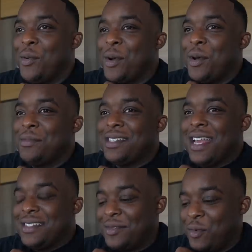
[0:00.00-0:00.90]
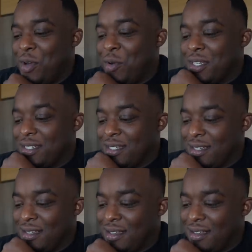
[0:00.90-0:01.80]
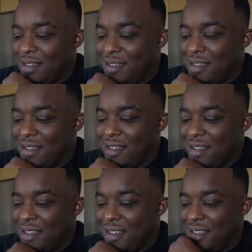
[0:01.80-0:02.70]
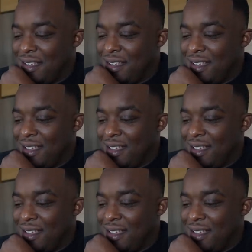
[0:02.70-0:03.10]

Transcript: bro. I'm just asking one question. It's, it's dub,